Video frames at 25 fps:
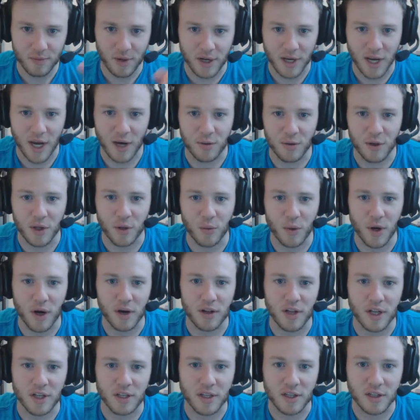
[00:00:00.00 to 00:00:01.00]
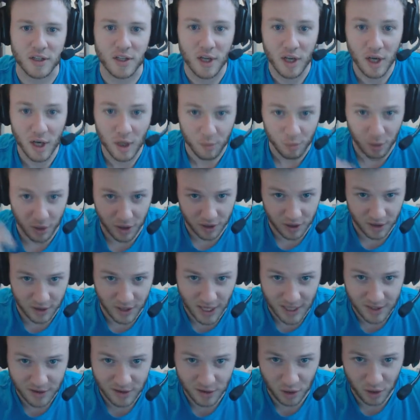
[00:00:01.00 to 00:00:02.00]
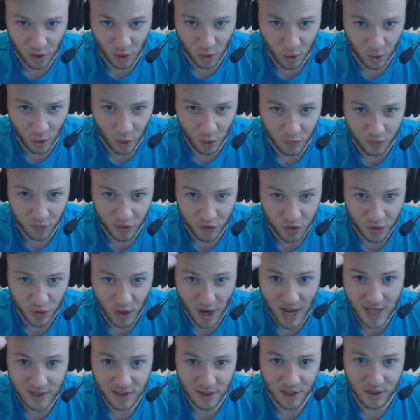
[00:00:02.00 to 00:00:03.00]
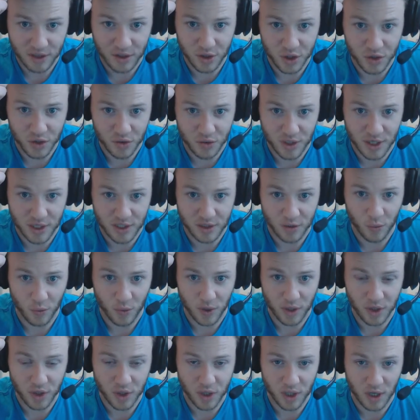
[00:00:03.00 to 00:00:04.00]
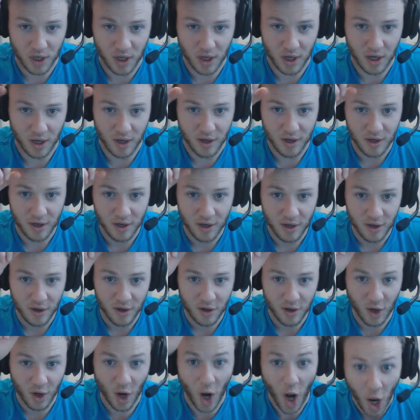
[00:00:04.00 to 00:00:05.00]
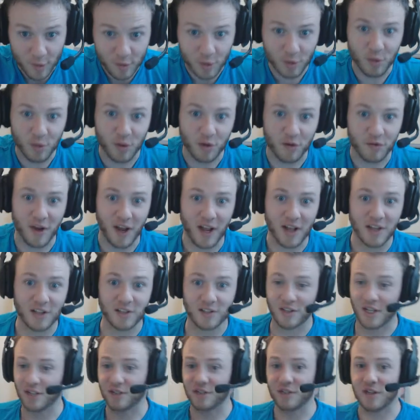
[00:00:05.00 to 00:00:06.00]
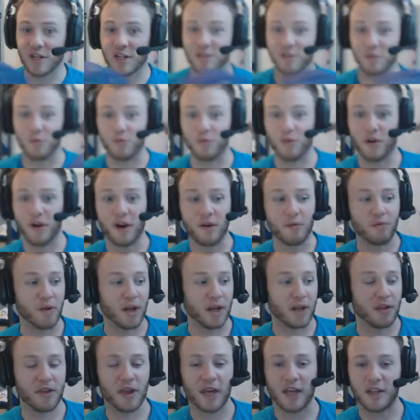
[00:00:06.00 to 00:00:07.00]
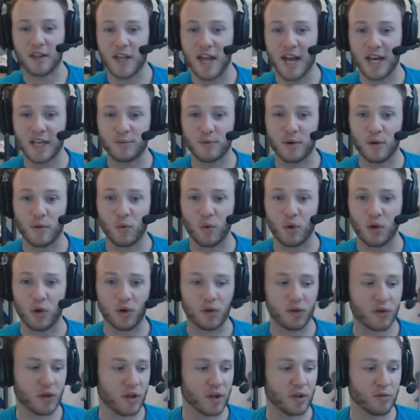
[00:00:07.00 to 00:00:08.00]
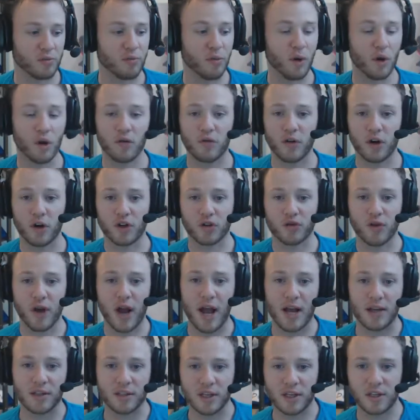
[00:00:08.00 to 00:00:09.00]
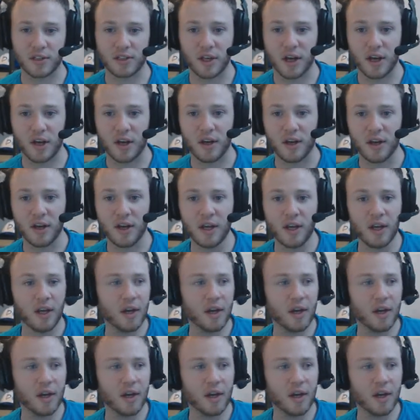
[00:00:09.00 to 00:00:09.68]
I can't really wear it like this, but that's the logo for Trask Industries, which comic book fans, that's a very big thing in the X-Men world, because Bolivar Trask is a